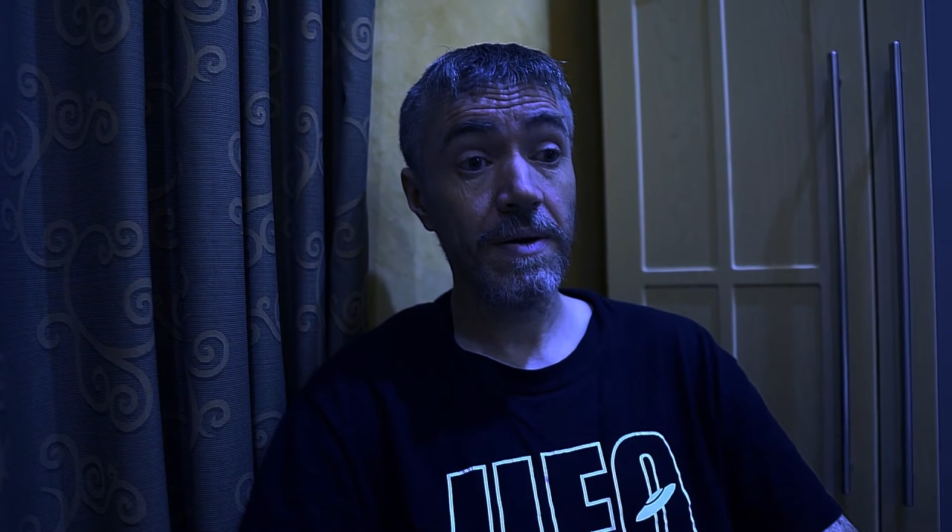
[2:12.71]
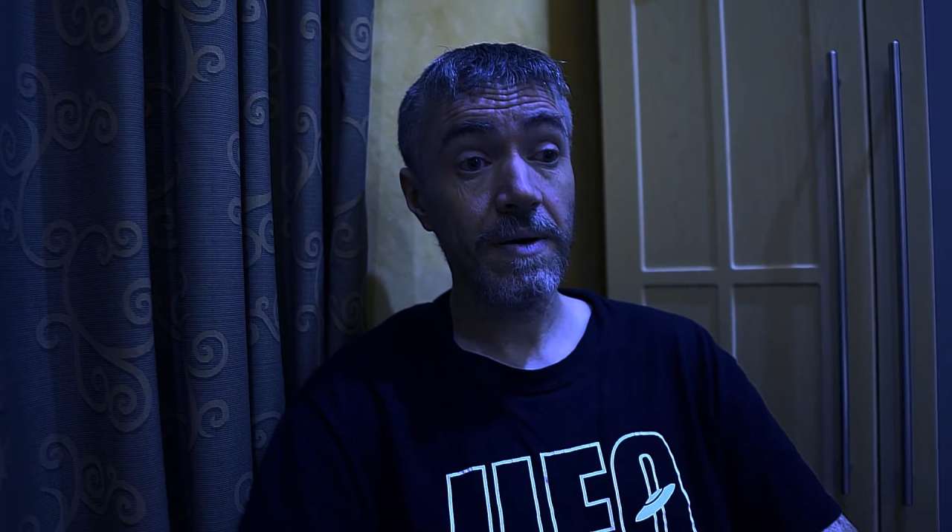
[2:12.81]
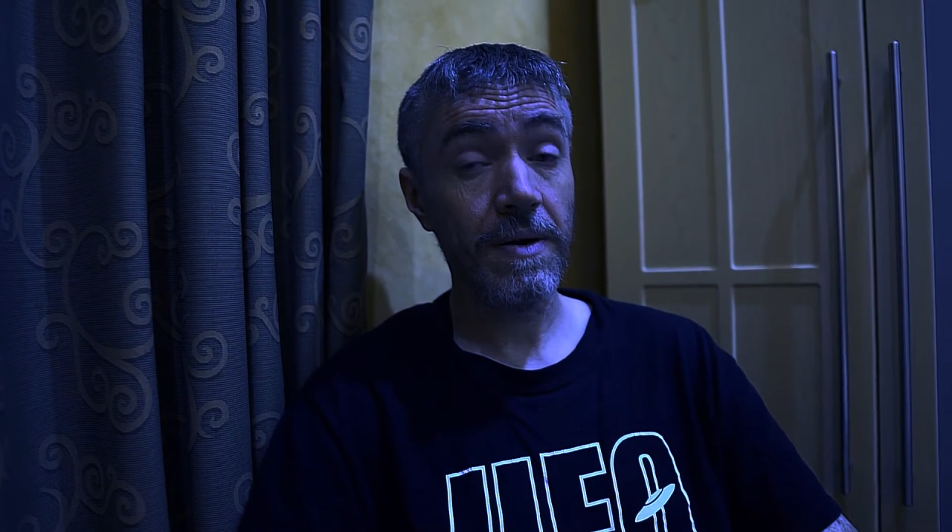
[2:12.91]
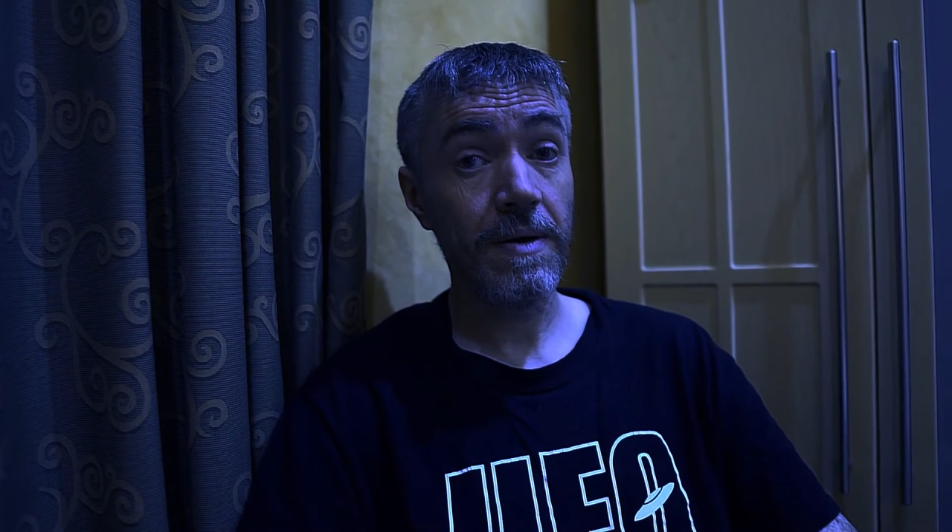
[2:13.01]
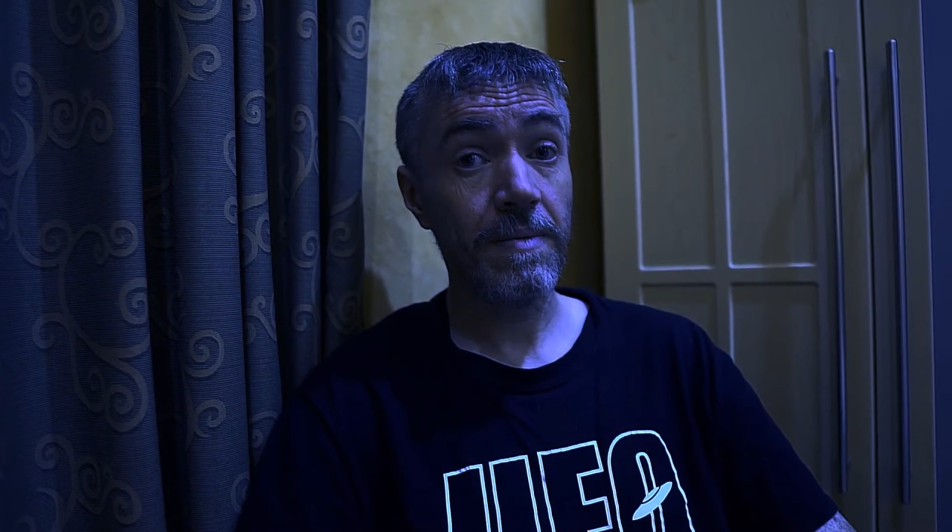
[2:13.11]

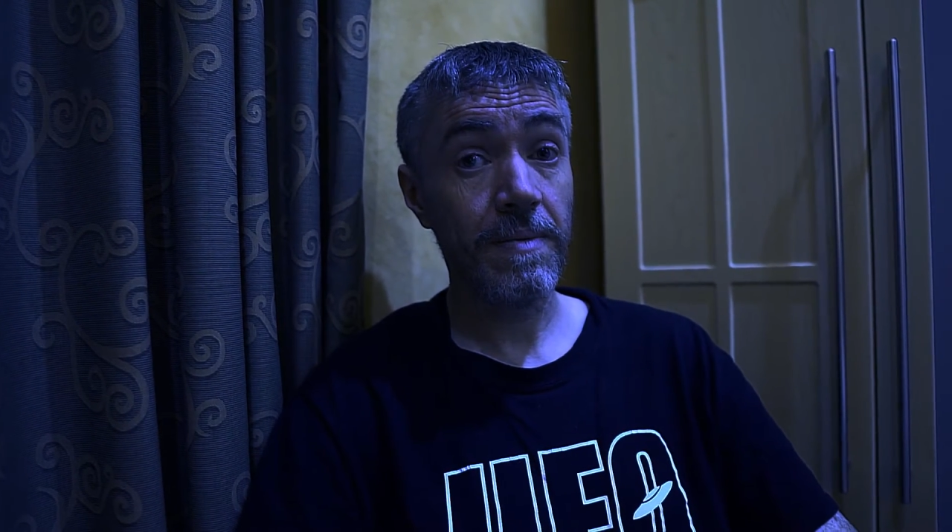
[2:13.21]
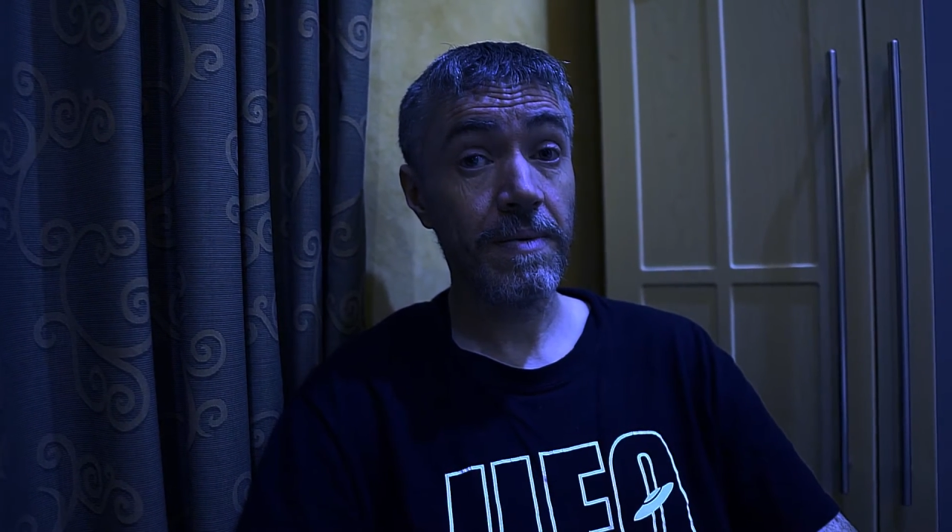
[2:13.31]
yeah.